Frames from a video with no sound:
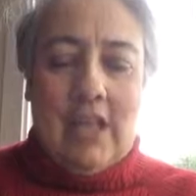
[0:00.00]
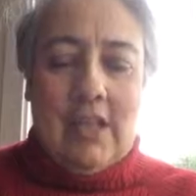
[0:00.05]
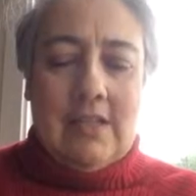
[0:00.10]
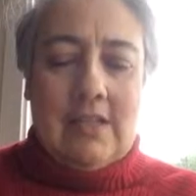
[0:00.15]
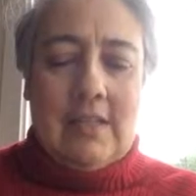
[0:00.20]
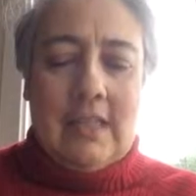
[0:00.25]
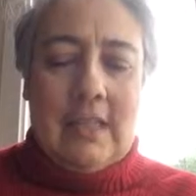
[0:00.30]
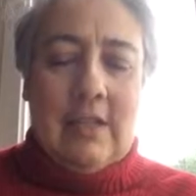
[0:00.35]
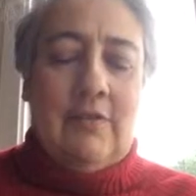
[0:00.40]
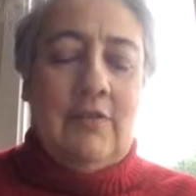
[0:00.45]

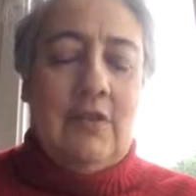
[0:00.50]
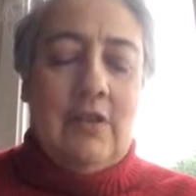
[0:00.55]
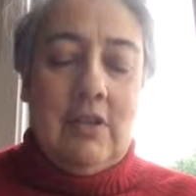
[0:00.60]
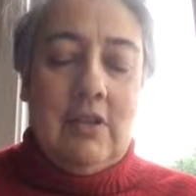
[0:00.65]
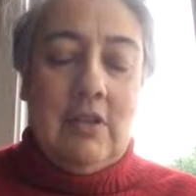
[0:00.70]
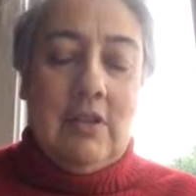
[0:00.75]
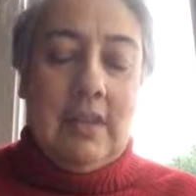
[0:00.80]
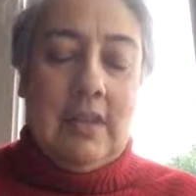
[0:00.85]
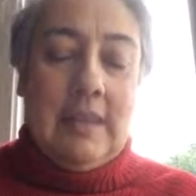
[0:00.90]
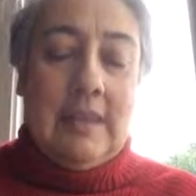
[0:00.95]
So if you
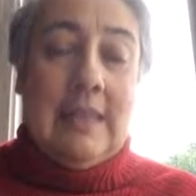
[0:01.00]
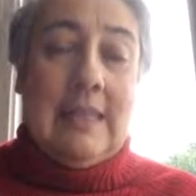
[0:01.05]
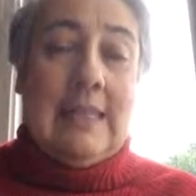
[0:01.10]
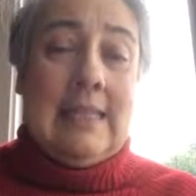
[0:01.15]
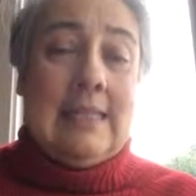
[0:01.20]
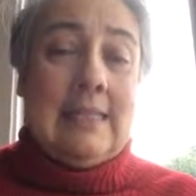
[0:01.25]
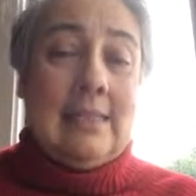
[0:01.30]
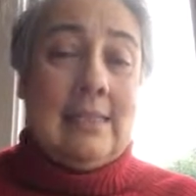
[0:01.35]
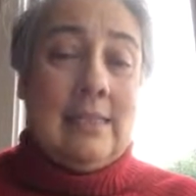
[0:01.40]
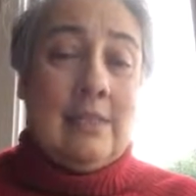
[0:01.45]
look at
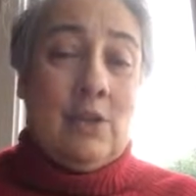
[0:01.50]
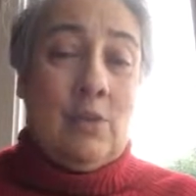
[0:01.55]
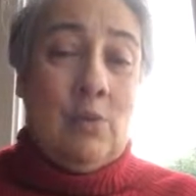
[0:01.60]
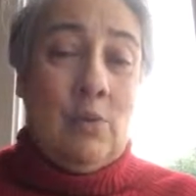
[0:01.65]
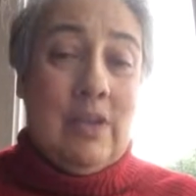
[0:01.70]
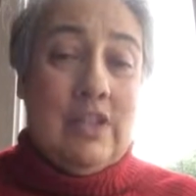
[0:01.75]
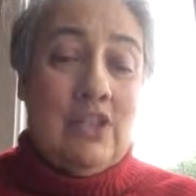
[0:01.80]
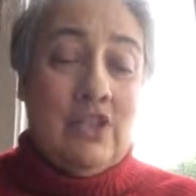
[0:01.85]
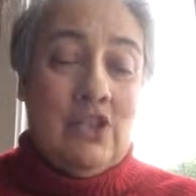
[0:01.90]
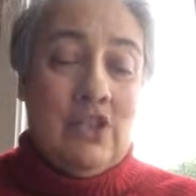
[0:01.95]
this, the
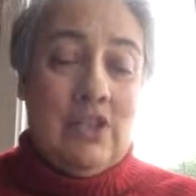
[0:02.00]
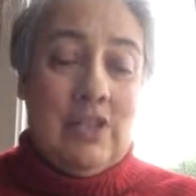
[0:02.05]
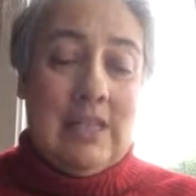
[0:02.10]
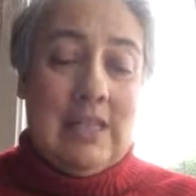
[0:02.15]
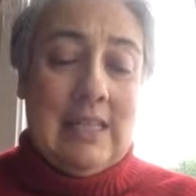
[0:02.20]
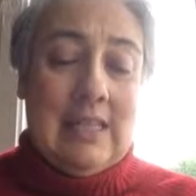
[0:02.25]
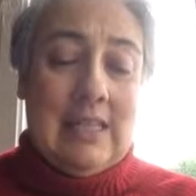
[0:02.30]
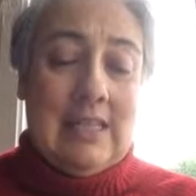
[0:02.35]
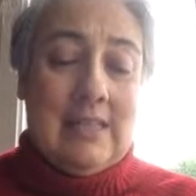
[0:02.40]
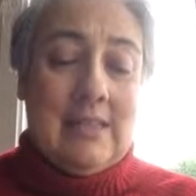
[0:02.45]
question
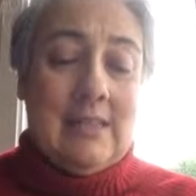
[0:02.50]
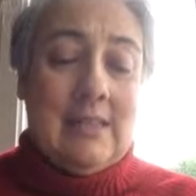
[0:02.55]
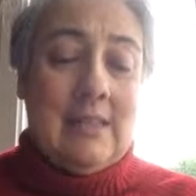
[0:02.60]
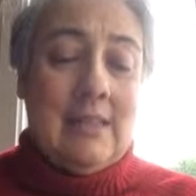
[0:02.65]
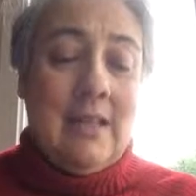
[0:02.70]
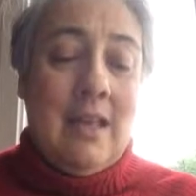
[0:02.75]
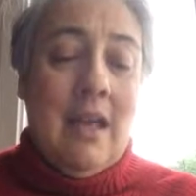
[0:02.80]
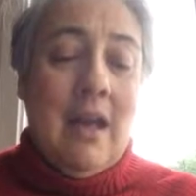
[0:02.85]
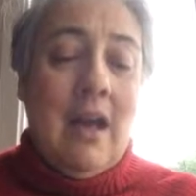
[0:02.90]
is,